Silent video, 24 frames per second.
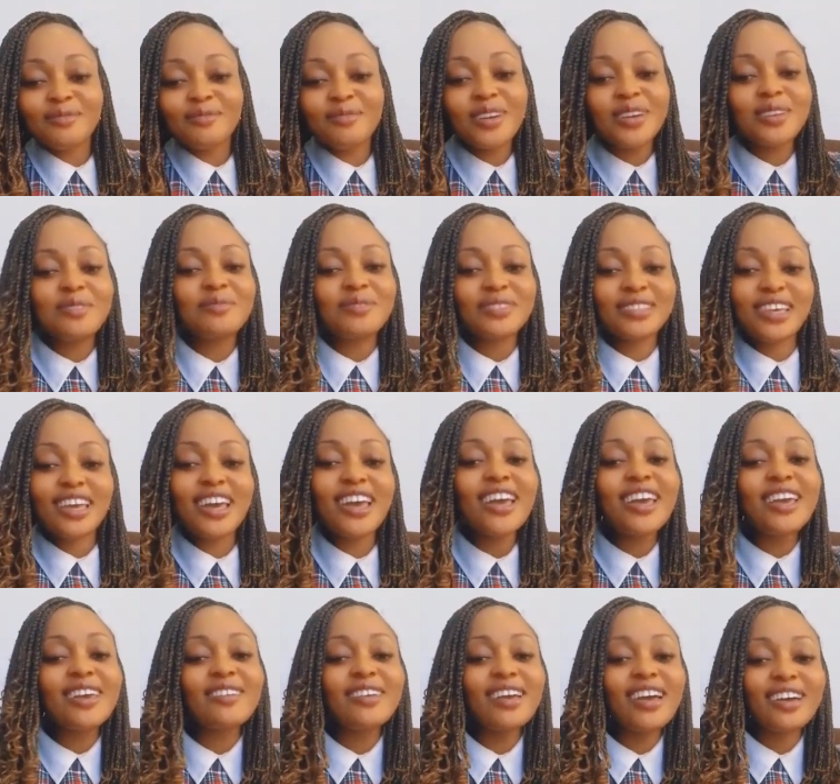Prime
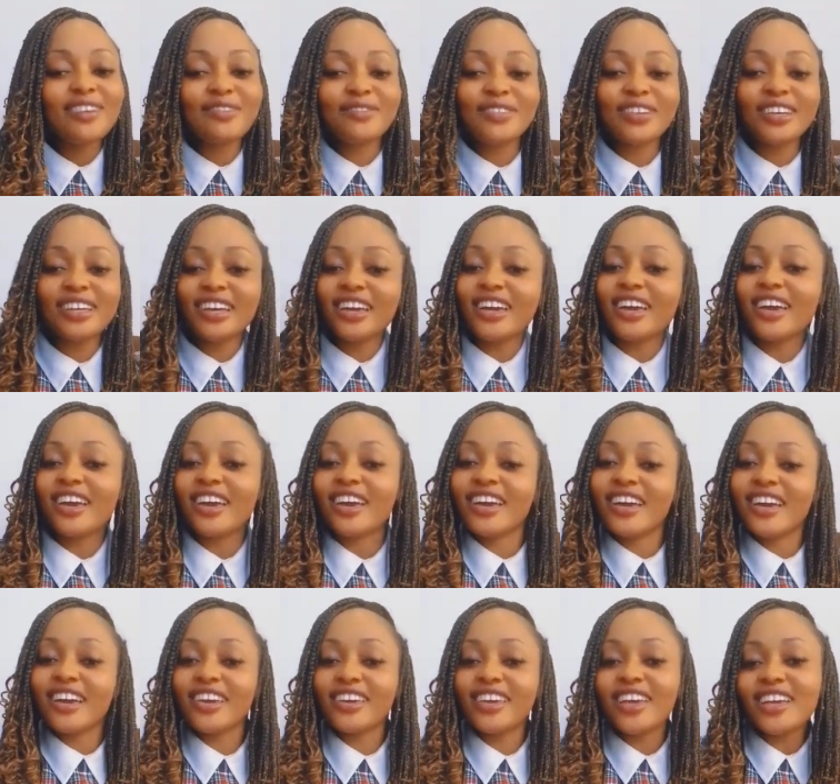Time
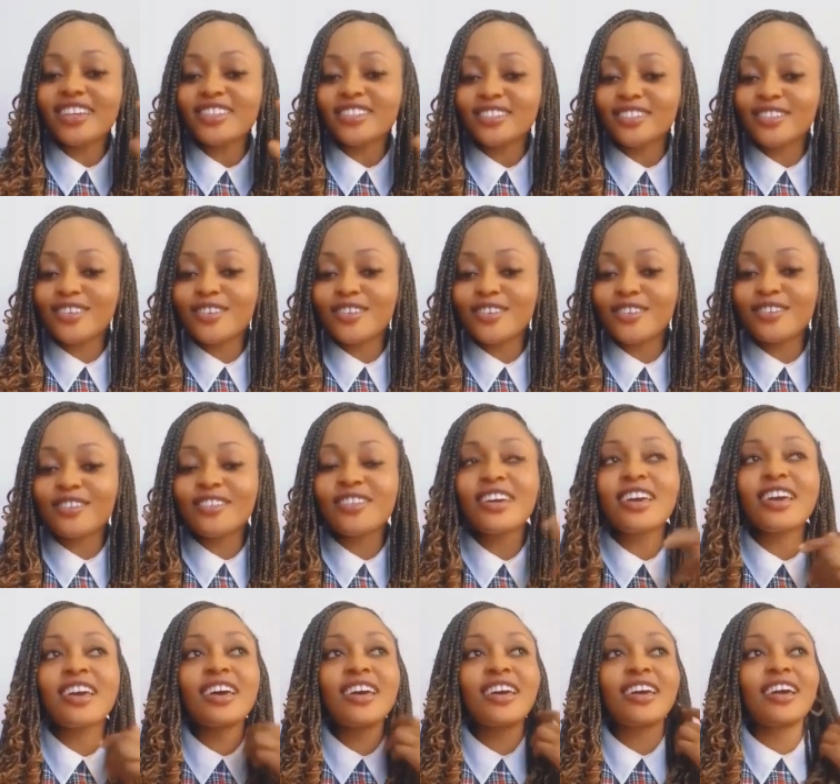Africa. Yes, so
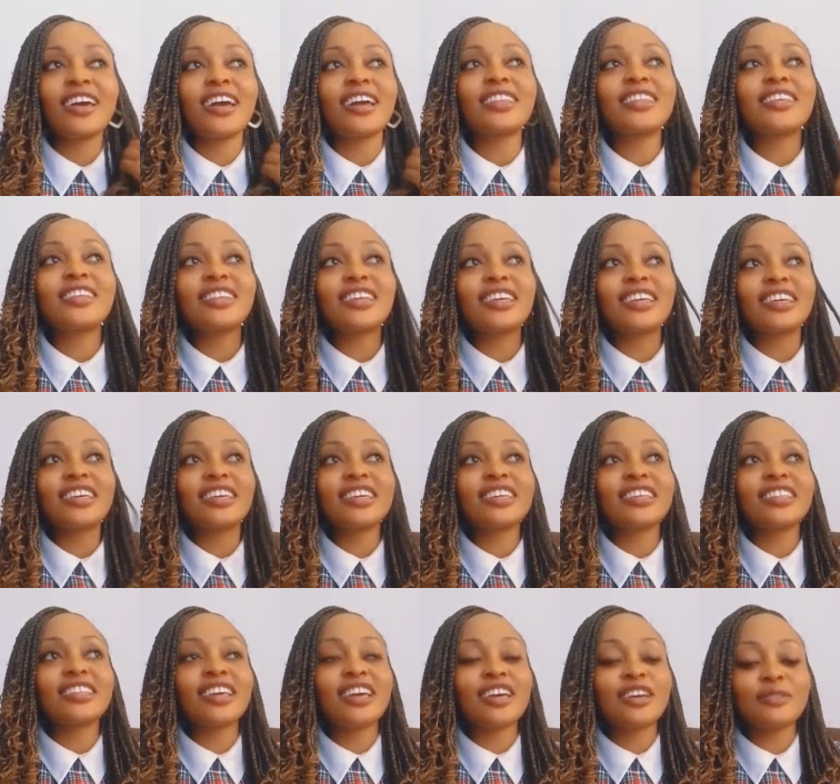I think
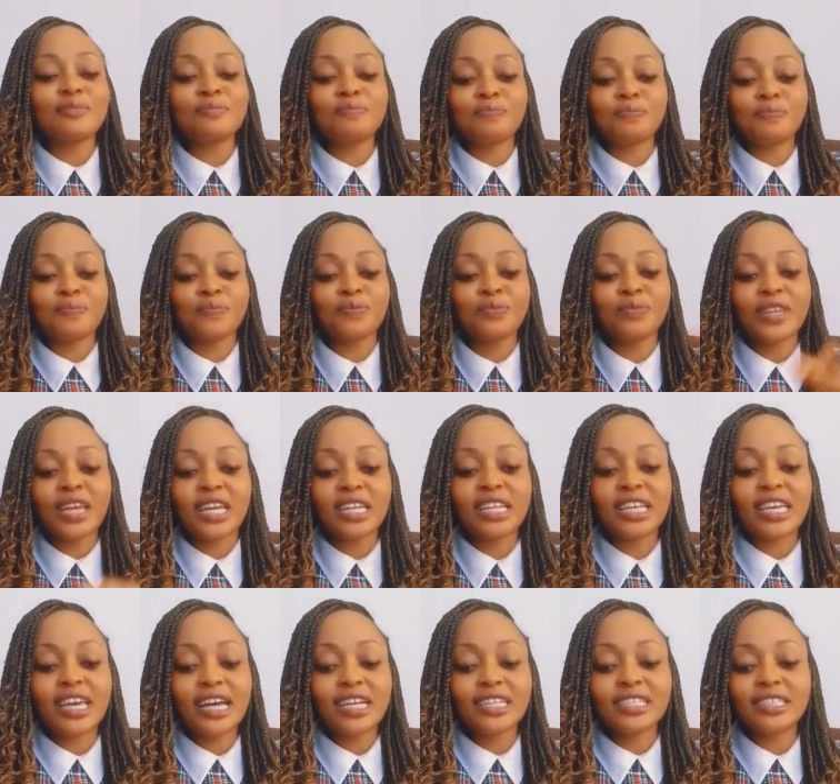
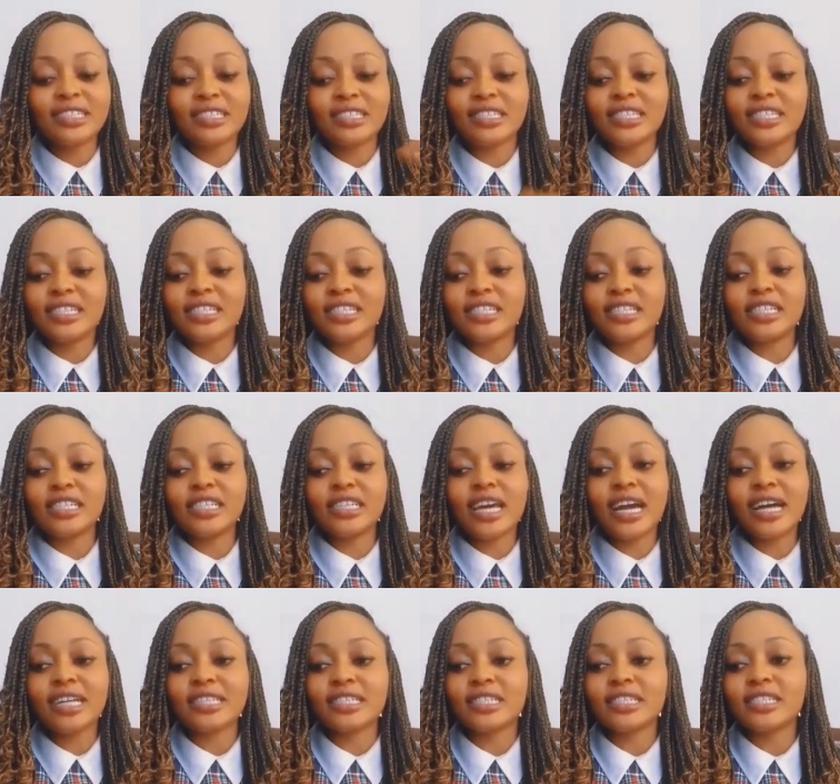they had the
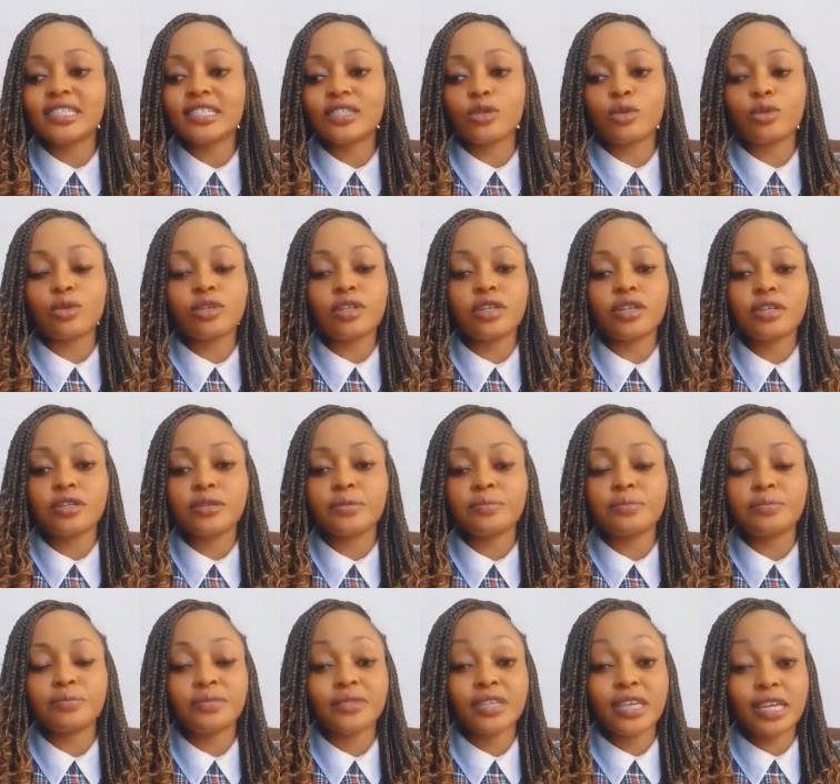artists on
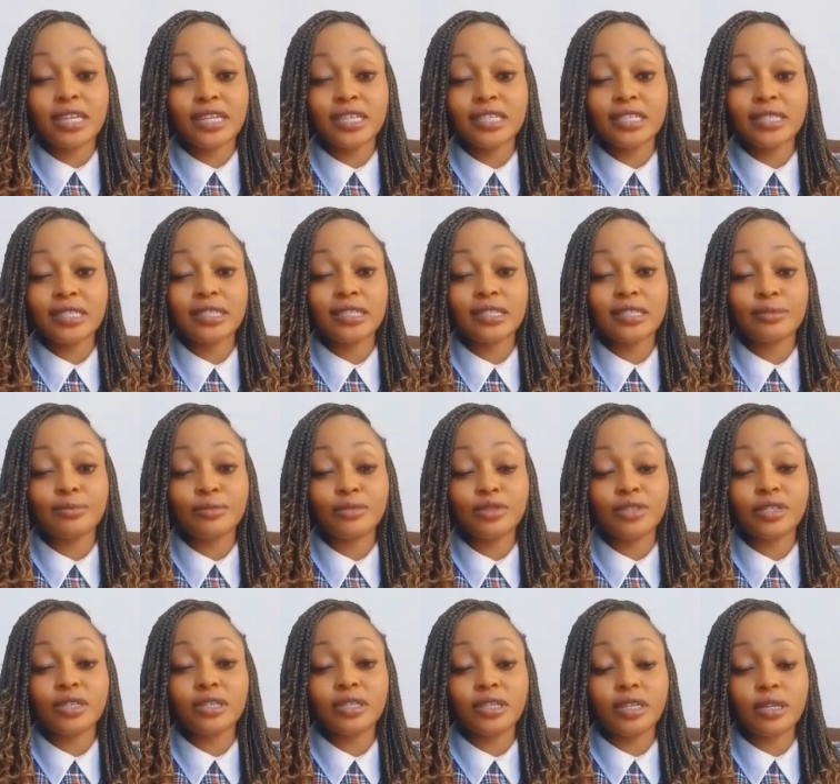Kenny's
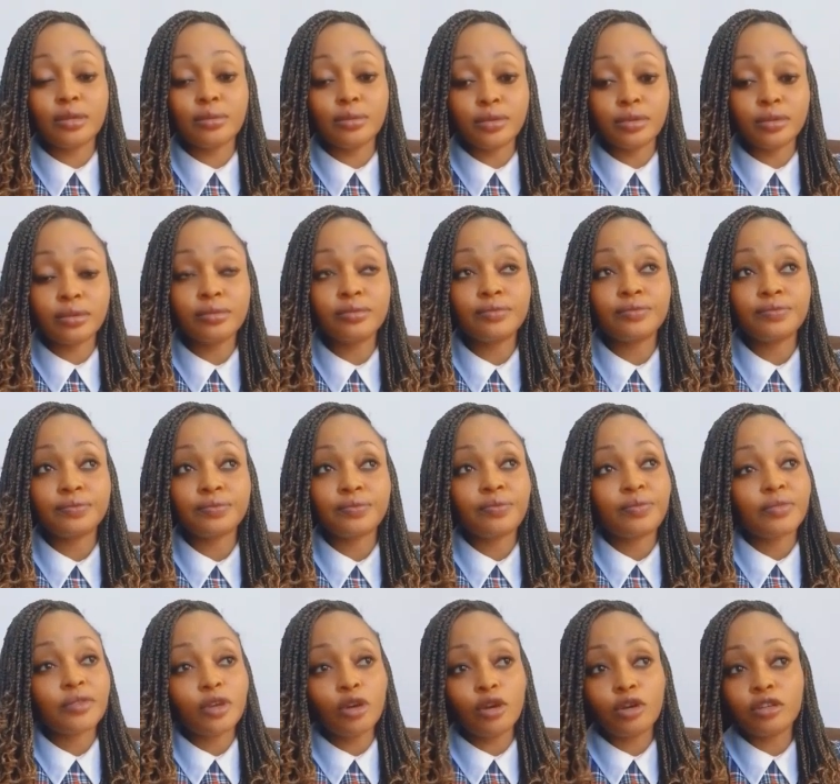music label.
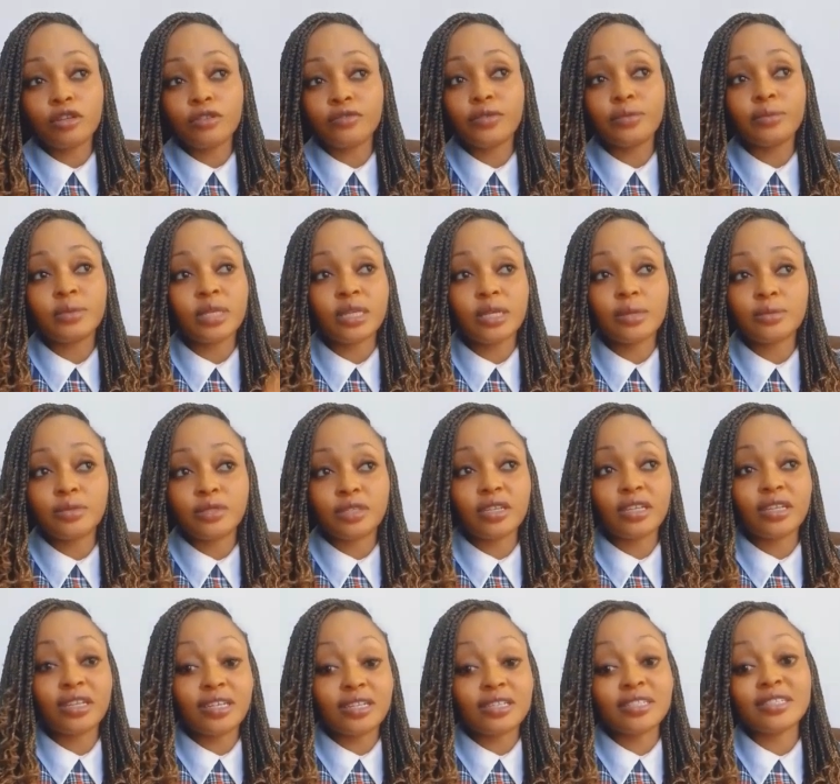All of them, they came
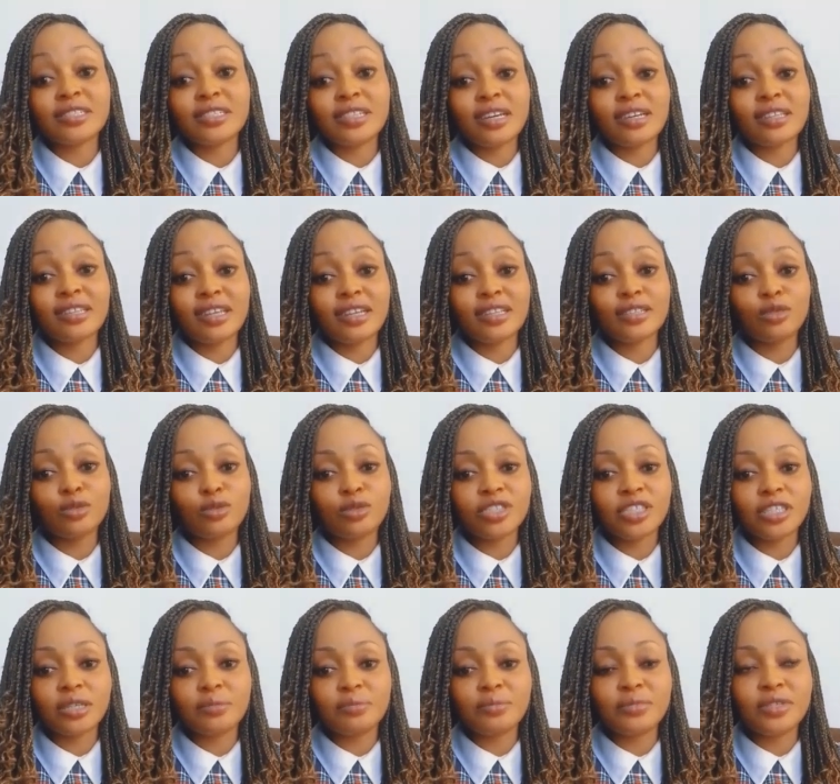together and they sang that
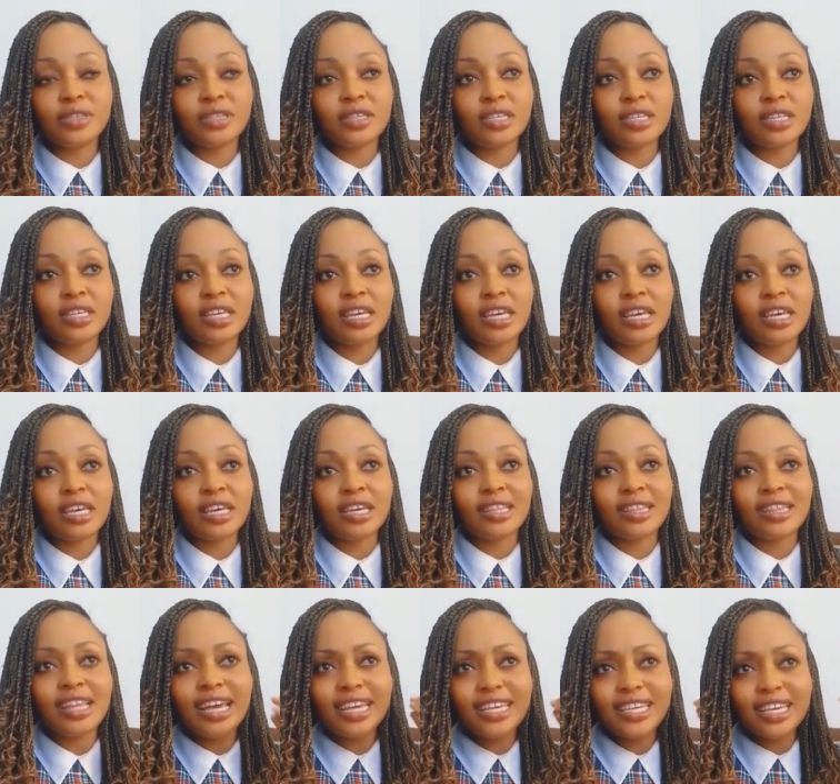OJB.
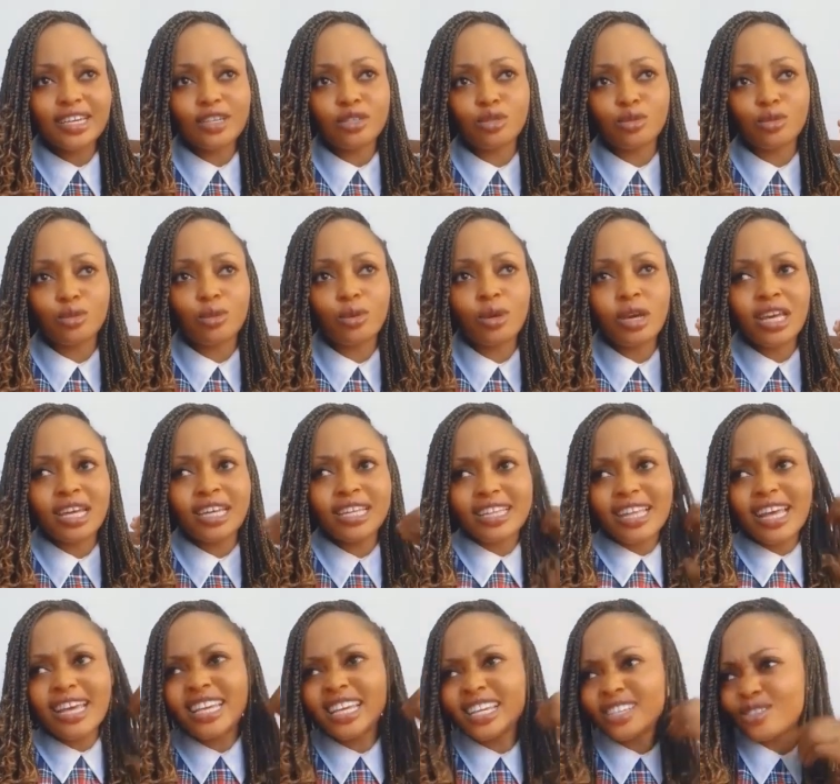That yes so
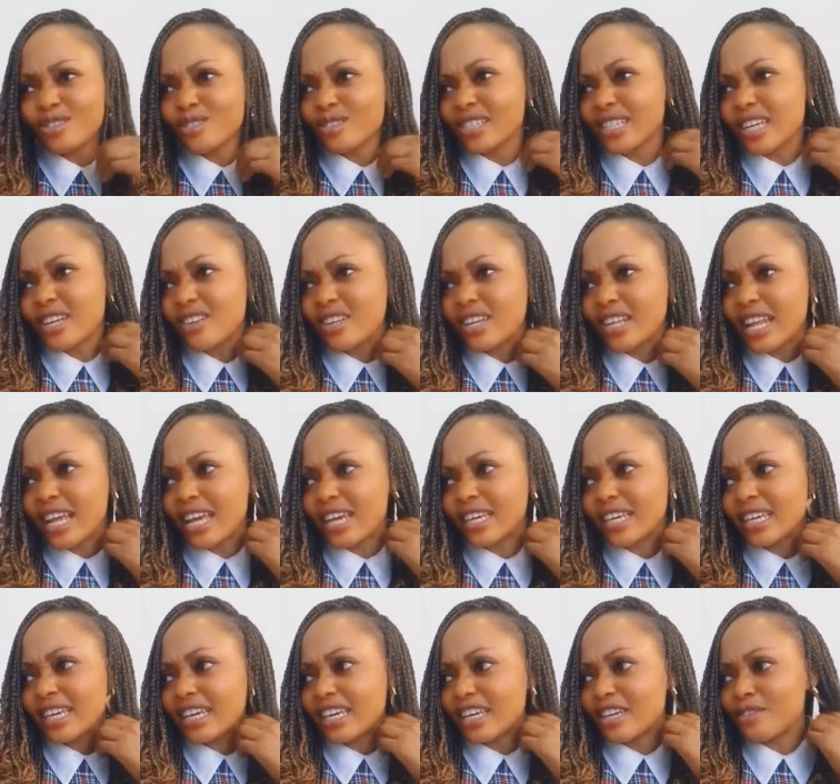sounded
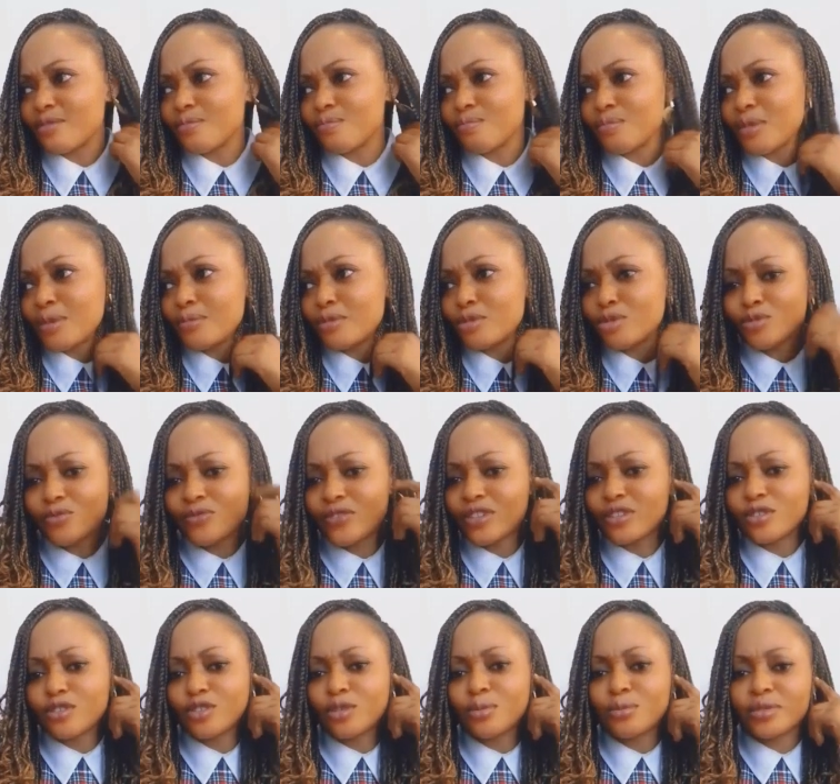like maybe Two
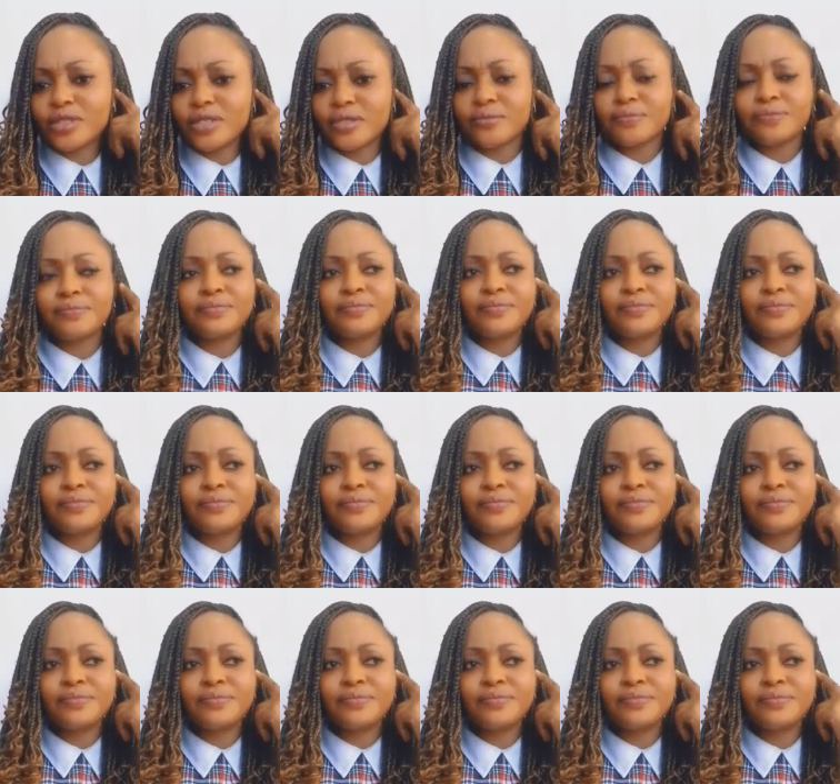Face or somebody.